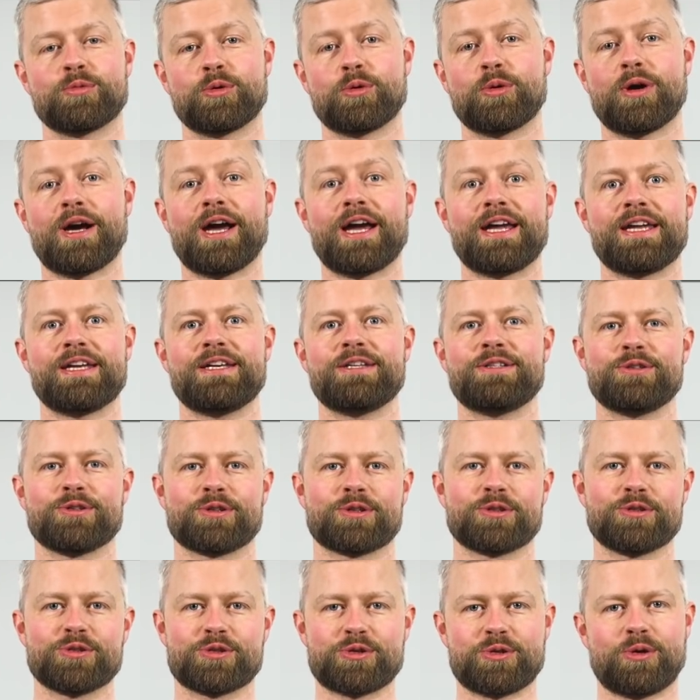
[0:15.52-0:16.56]
will aid your
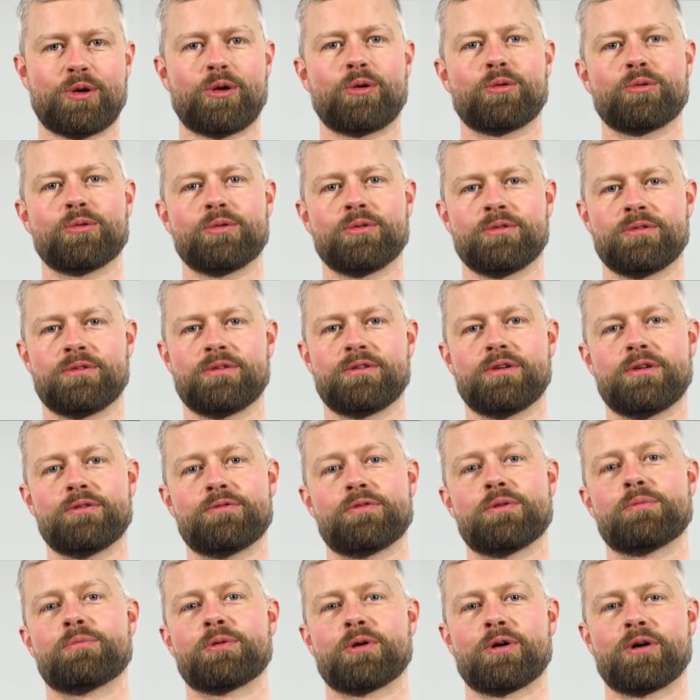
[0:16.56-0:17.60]
control of
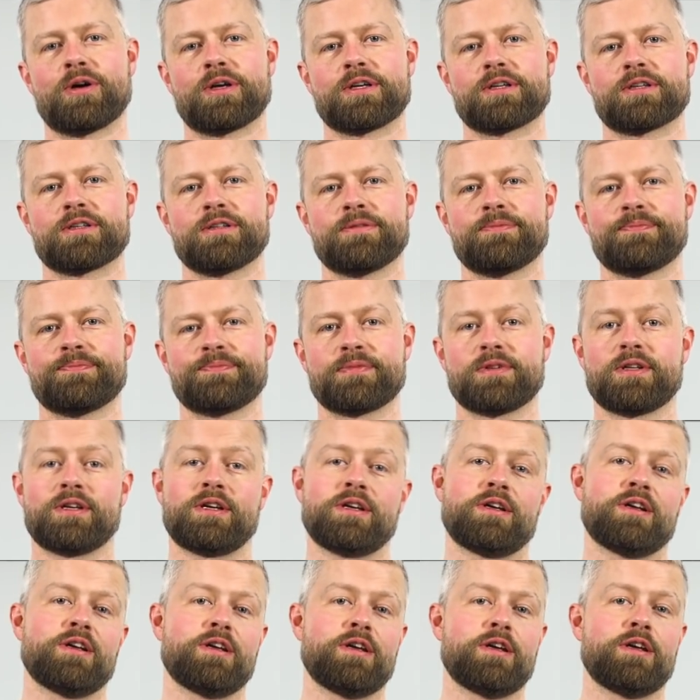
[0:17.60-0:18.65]
the bike.
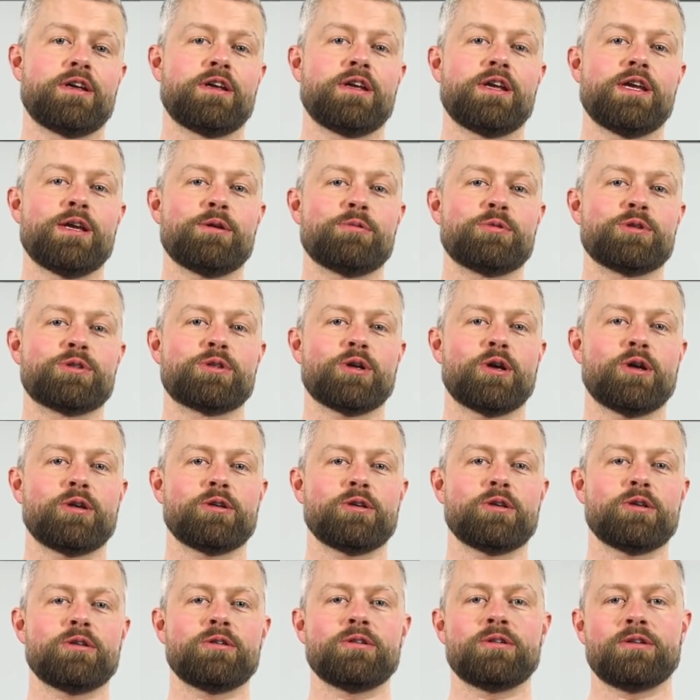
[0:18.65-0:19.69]
Here we show
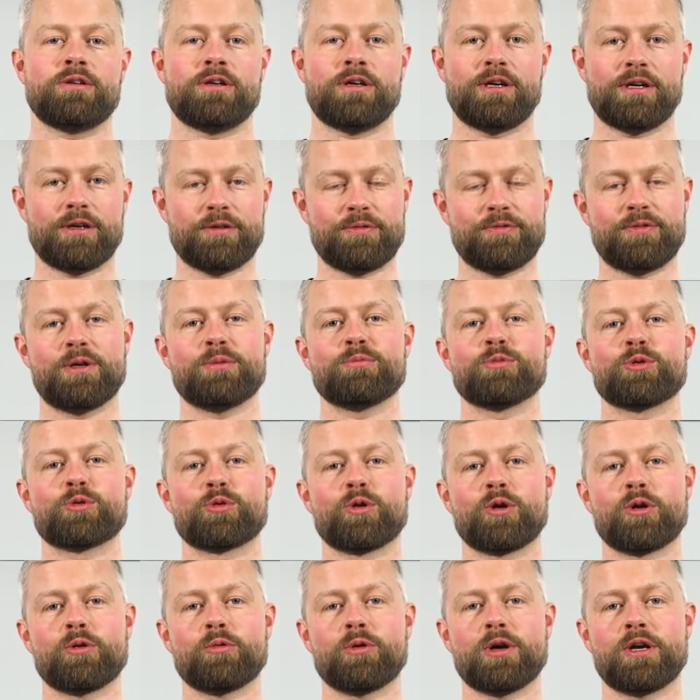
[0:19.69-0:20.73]
you how to fit them the
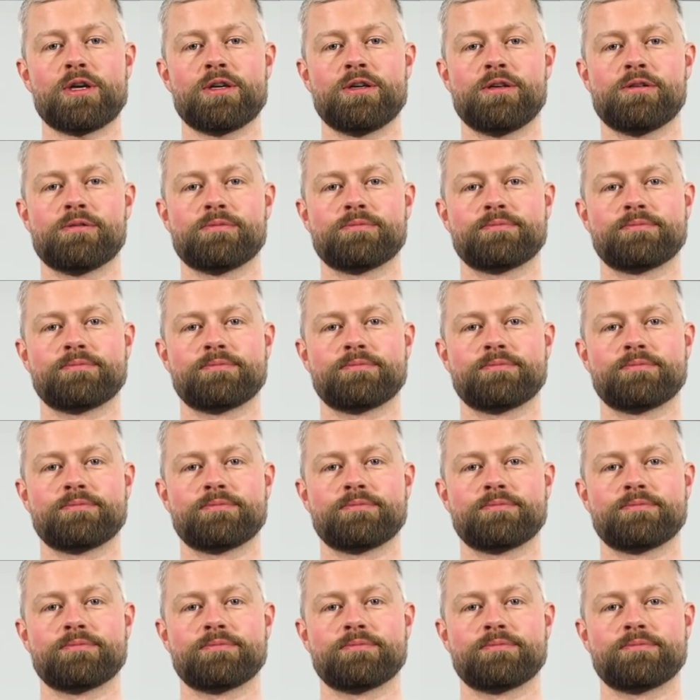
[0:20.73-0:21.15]
right way.